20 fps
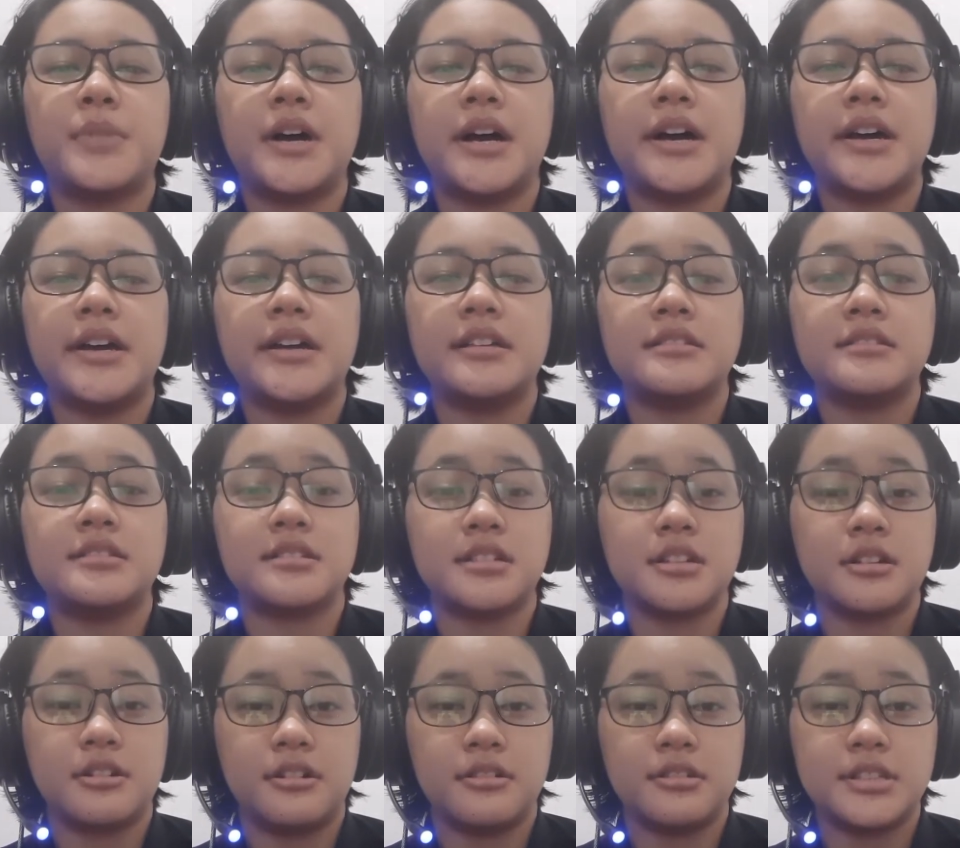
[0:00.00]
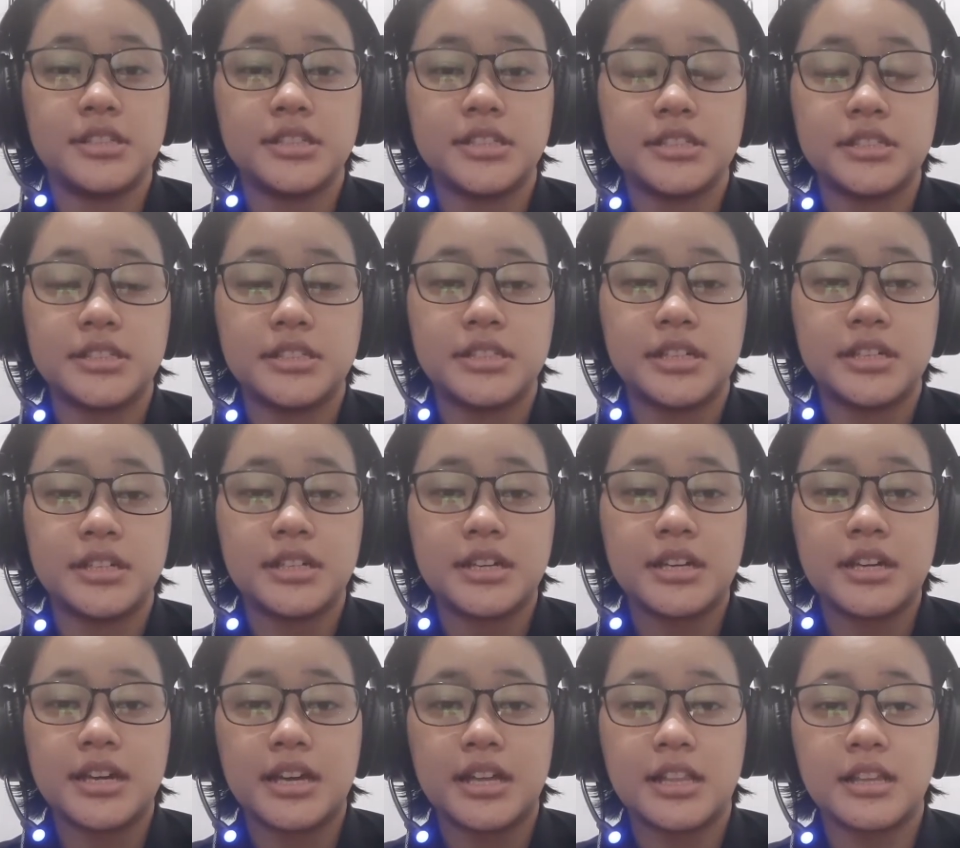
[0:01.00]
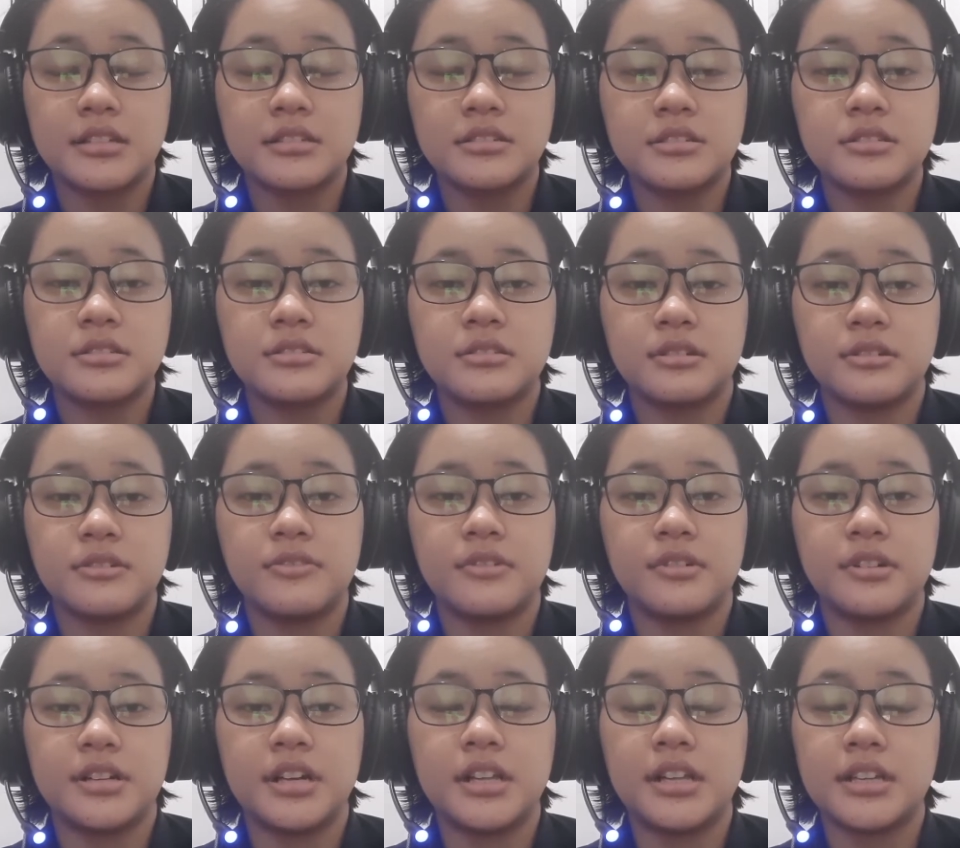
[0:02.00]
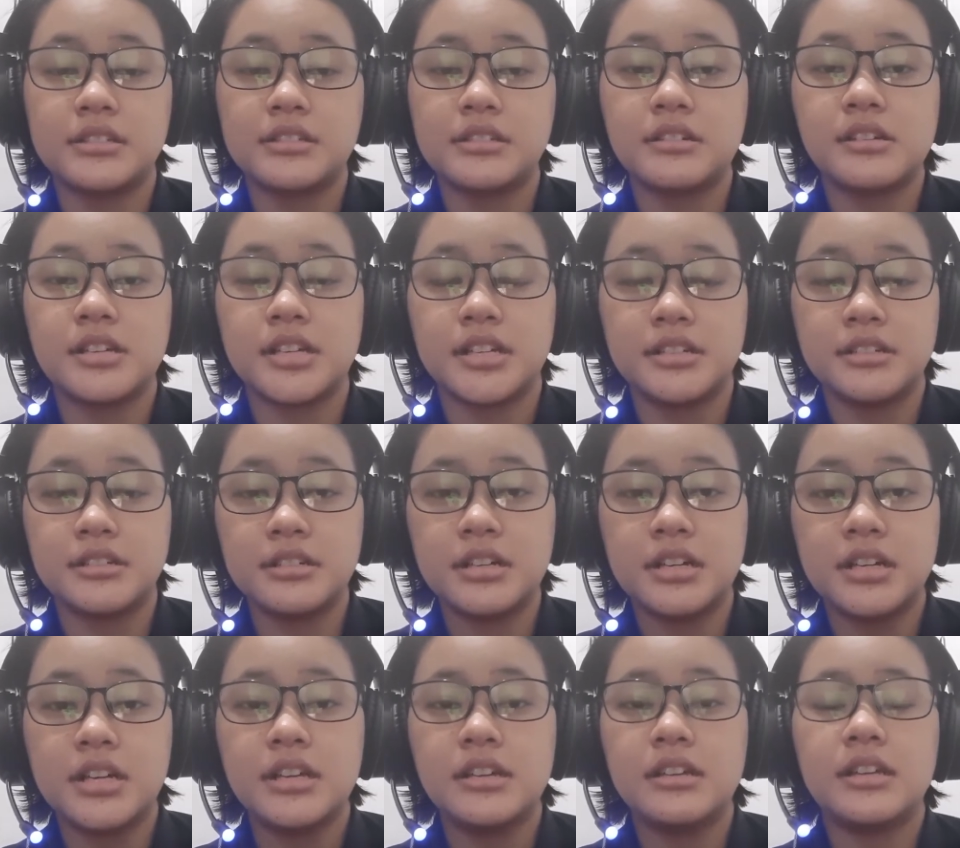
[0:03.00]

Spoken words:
by turning on the electric stove or electric heater,